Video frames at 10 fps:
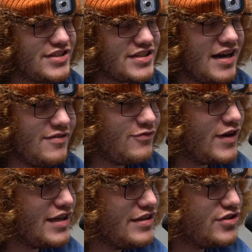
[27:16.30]
just gotta
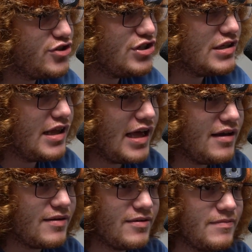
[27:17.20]
fucking chill
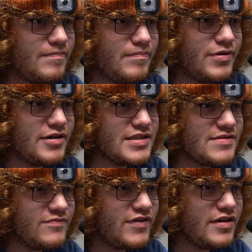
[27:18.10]
out put on
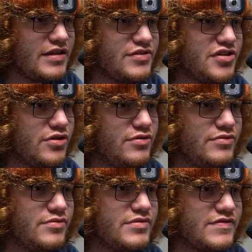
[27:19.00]
some fucking
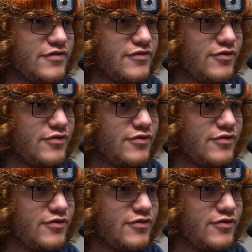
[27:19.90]
tunes for